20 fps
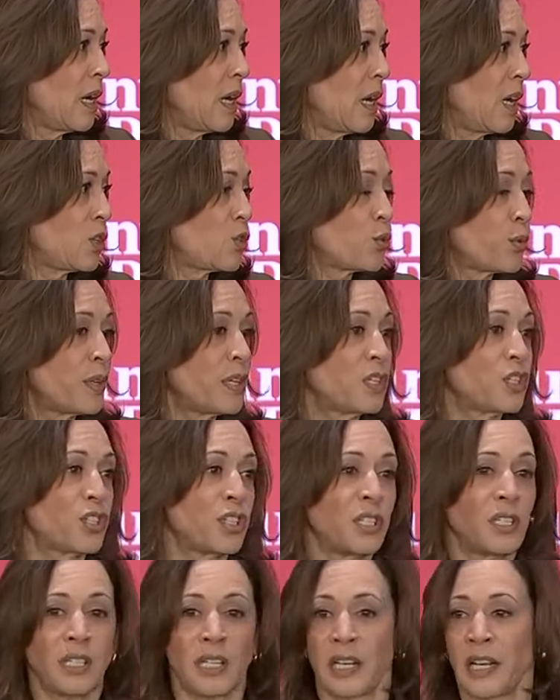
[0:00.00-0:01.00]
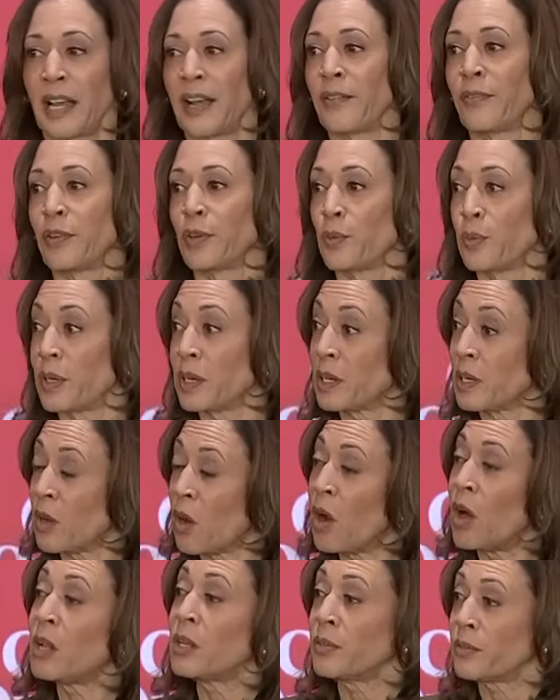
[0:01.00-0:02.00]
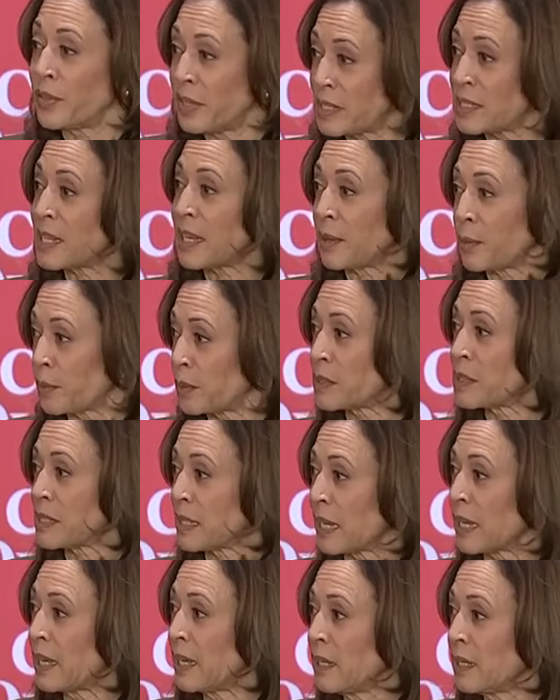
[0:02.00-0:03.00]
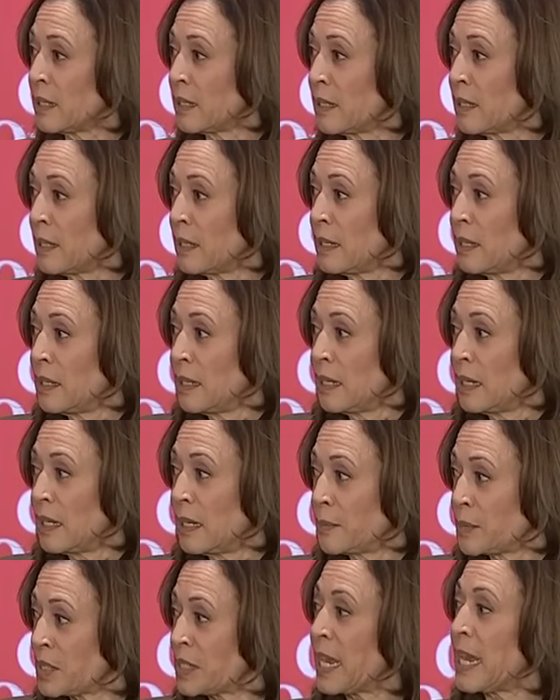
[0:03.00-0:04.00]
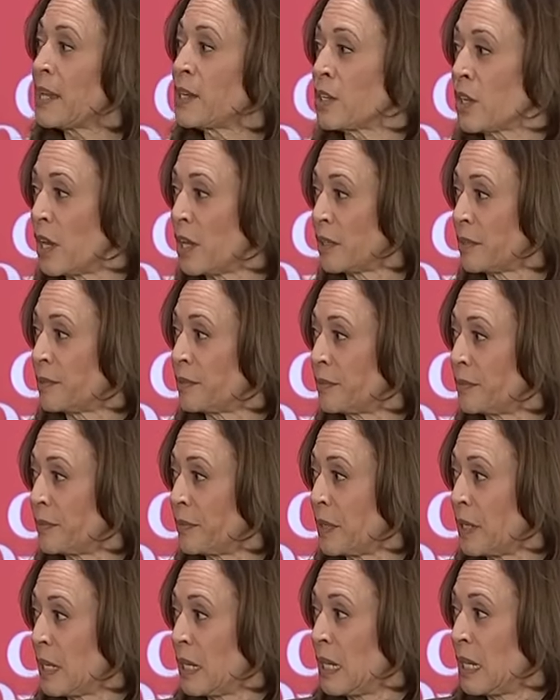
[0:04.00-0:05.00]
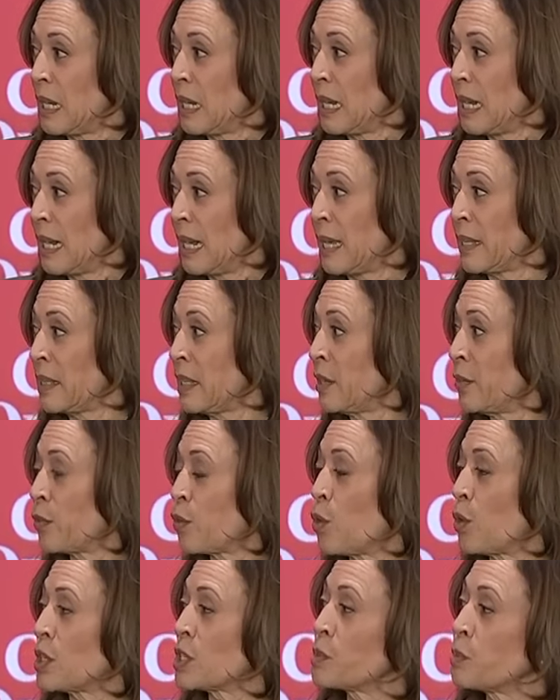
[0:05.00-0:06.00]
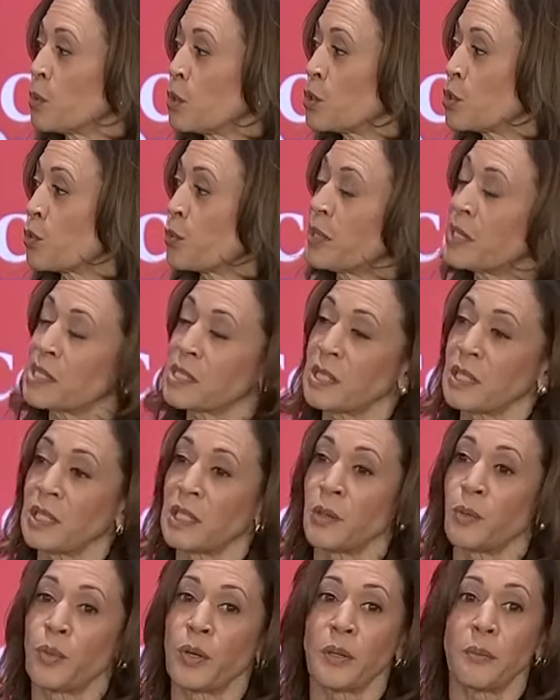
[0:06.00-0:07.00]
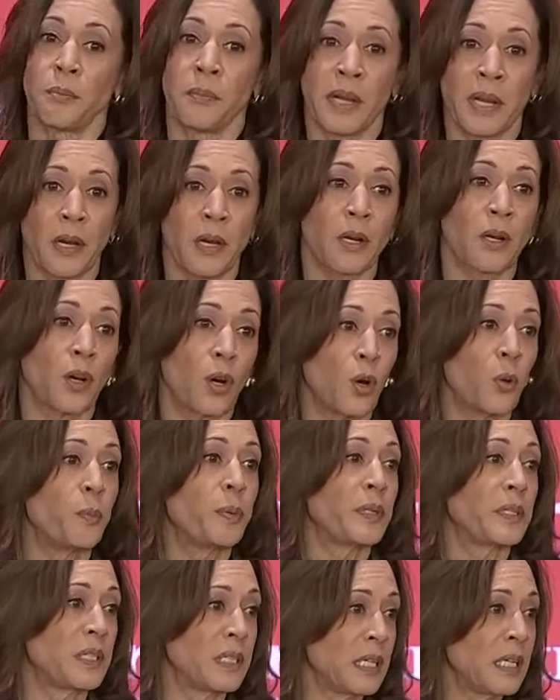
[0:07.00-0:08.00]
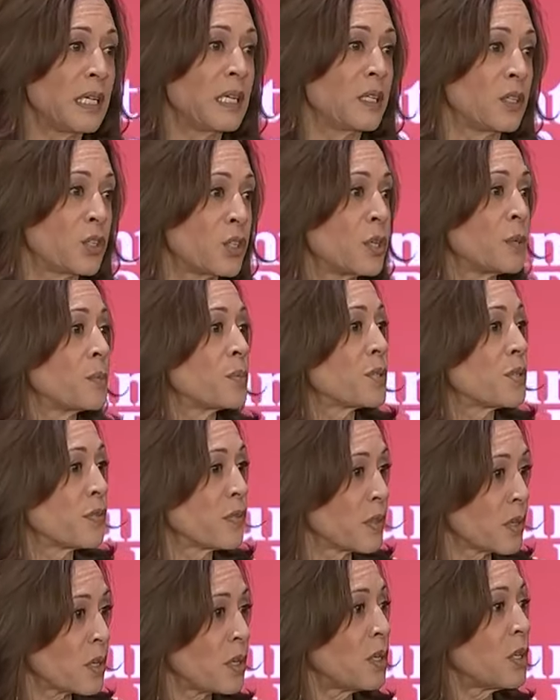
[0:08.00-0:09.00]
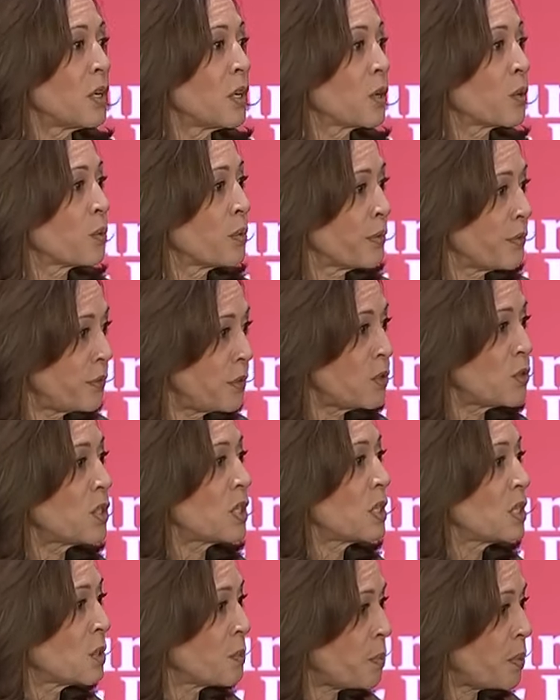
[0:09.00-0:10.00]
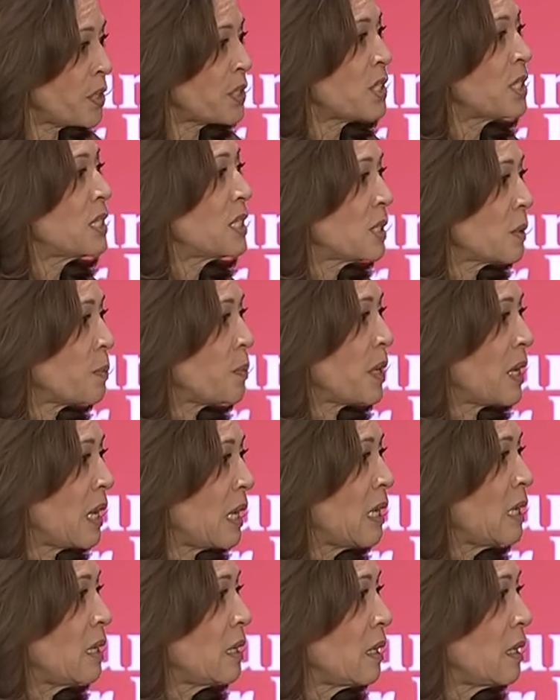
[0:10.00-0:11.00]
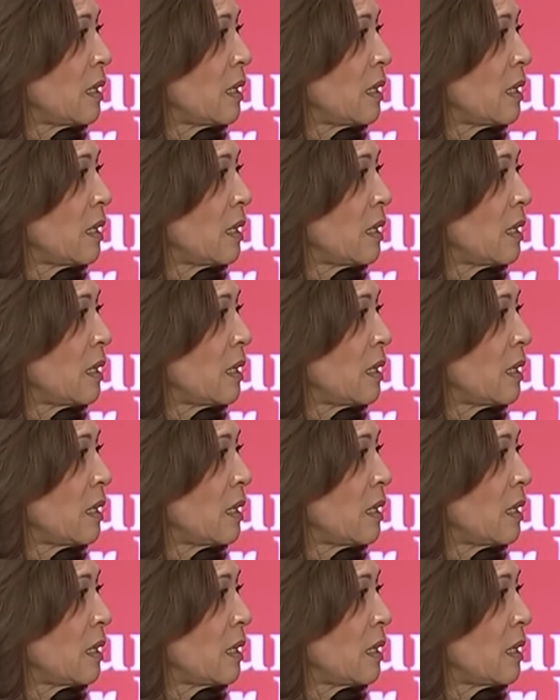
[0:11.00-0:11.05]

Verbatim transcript: A tradition that everyone and all of us, I will say, um, stand on. And then, of course, most recently, what Maricopa did in terms of the clerk refusing to participate